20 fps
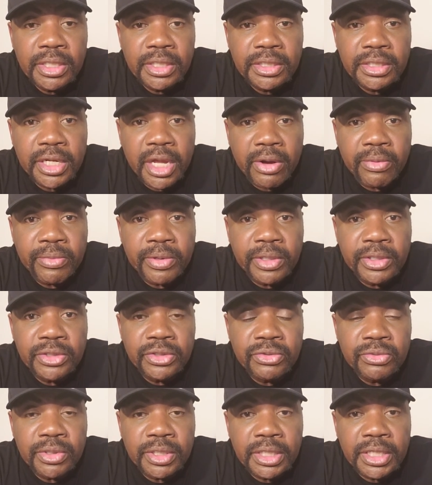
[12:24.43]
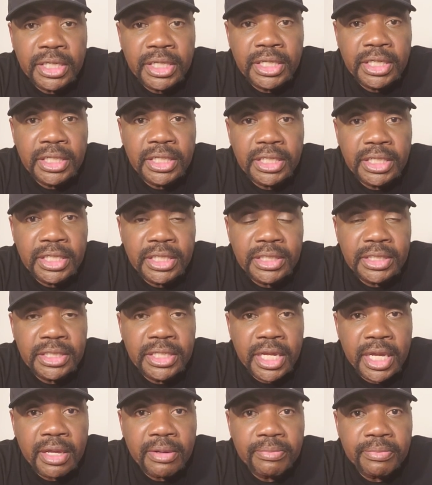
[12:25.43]
not really doing any
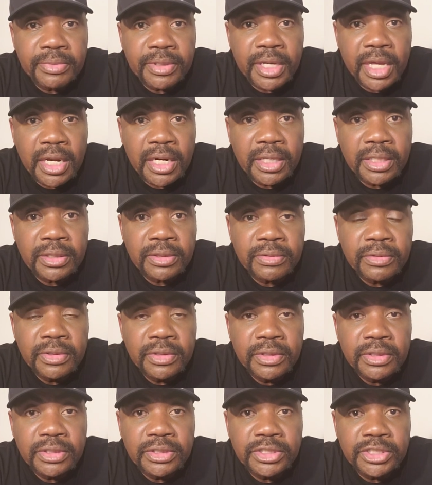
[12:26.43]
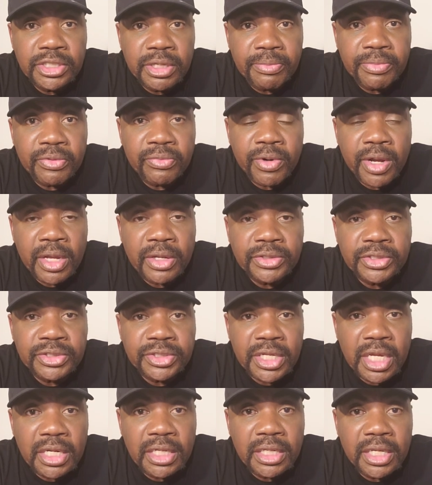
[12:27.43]
in-depth, but kind of jumping around,
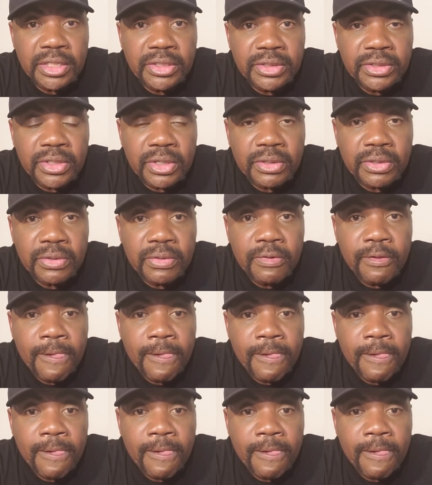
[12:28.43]
just kind of letting you know.